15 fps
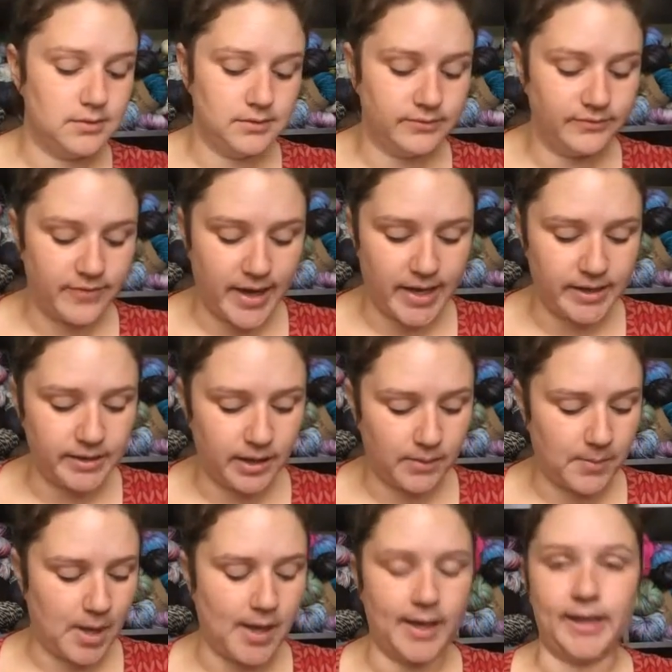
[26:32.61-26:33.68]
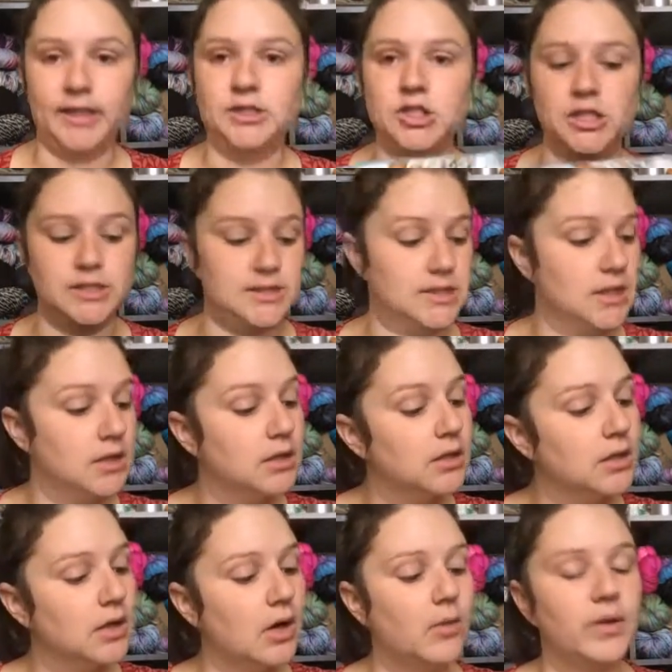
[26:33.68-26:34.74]
fan am I? Jeez.
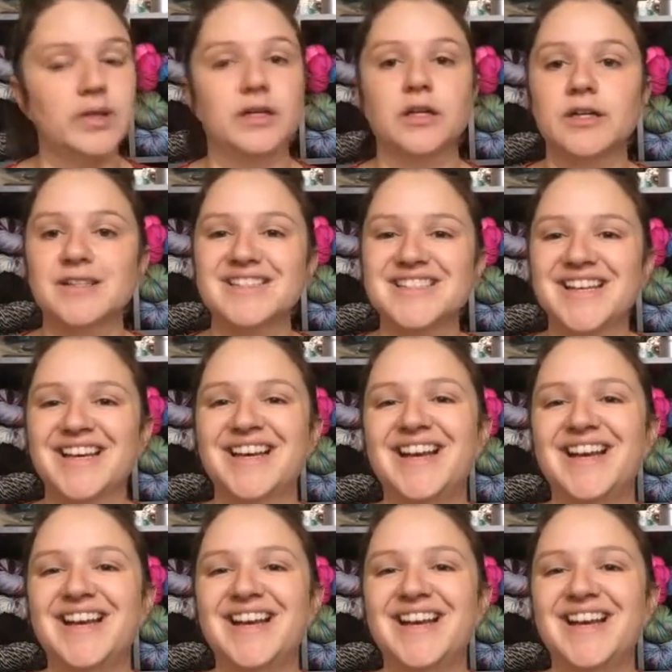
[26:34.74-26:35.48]
Oh wait, there it is.